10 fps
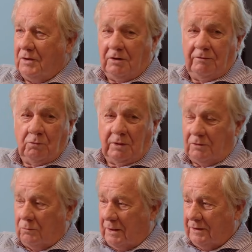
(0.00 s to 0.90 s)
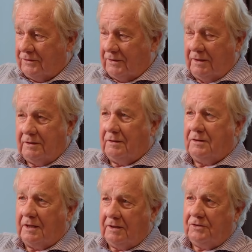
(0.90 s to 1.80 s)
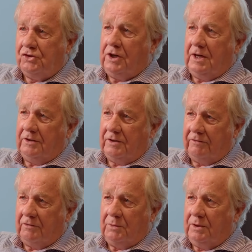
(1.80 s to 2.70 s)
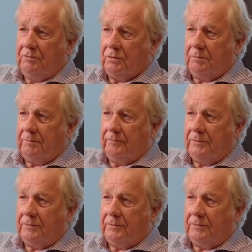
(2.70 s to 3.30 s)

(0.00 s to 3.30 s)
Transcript: Even went to one extent to take chairs out of a meeting room.